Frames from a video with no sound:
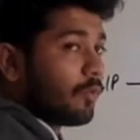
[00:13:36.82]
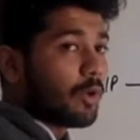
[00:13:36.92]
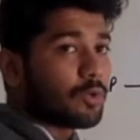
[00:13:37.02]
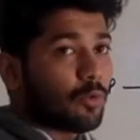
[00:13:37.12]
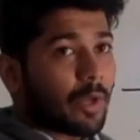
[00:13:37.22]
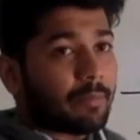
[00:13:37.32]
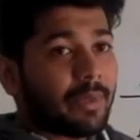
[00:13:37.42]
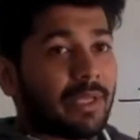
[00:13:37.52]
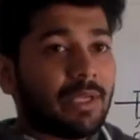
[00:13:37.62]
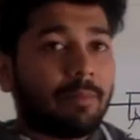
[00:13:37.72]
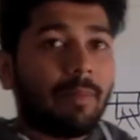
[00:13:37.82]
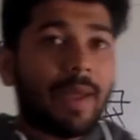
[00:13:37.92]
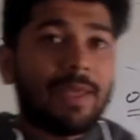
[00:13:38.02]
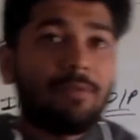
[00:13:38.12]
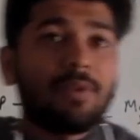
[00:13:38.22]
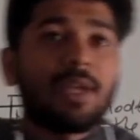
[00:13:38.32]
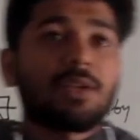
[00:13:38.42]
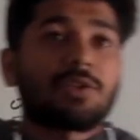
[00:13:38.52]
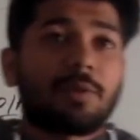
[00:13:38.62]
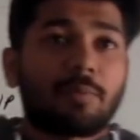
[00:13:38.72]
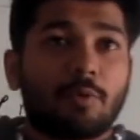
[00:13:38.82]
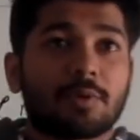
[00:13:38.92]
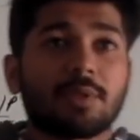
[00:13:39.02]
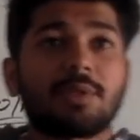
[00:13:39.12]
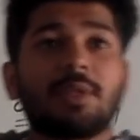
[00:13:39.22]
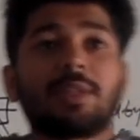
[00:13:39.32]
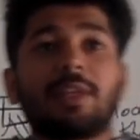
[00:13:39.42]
What do I mean by evidential processing?